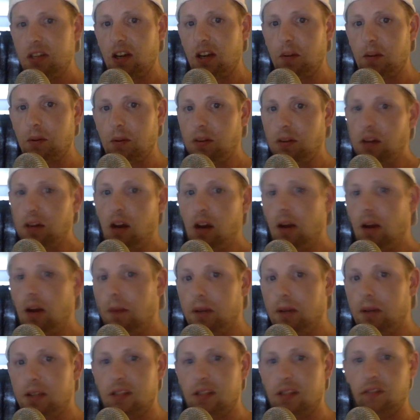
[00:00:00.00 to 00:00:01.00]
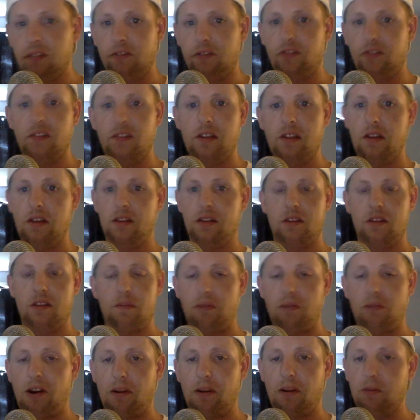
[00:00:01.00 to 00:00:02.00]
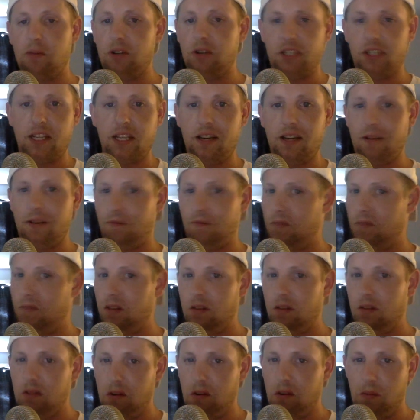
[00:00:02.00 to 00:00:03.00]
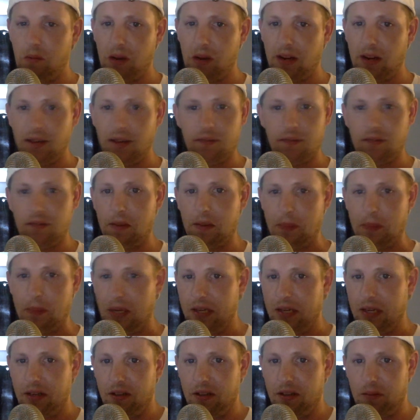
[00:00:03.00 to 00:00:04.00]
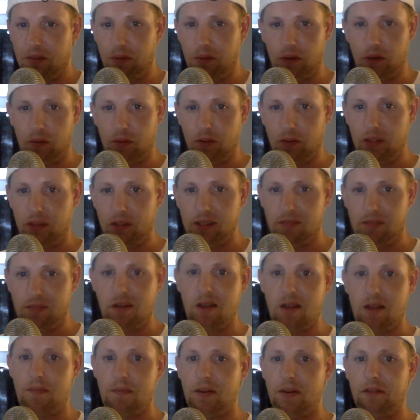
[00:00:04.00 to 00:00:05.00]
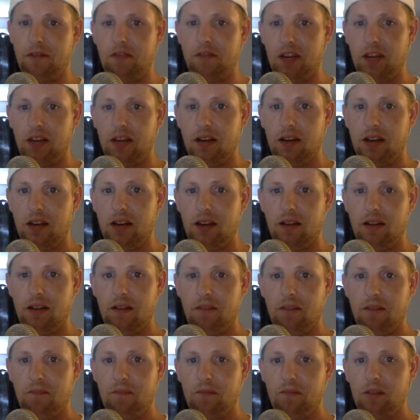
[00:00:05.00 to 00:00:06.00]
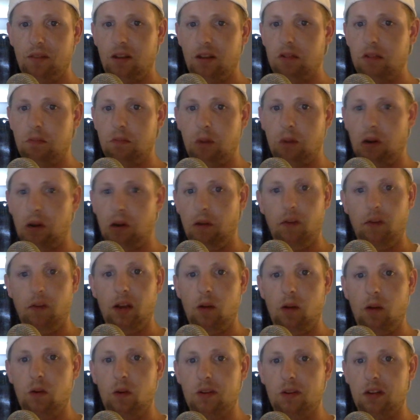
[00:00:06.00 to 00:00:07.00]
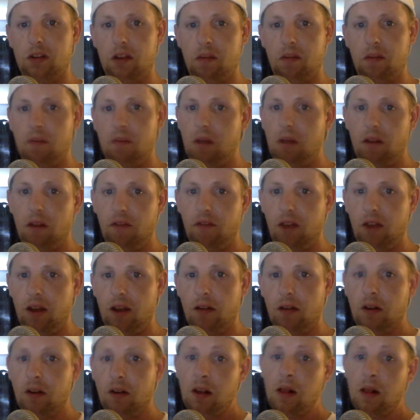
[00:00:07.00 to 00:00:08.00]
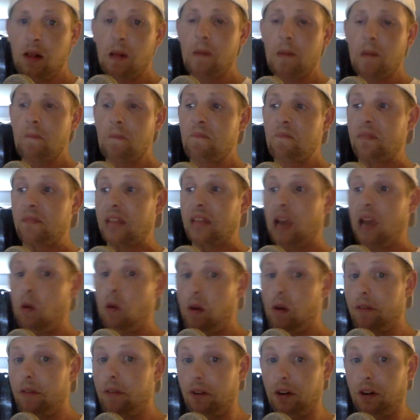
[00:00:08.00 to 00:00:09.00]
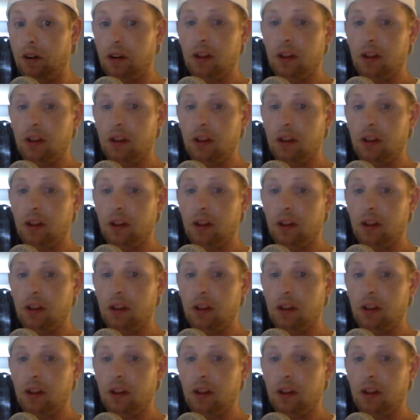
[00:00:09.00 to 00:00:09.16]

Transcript: about the optics of the Proud Boys, and you know my opinion on the Proud Boys. I'm not a big fan. I was part of it at one time. I'm not a fan. However,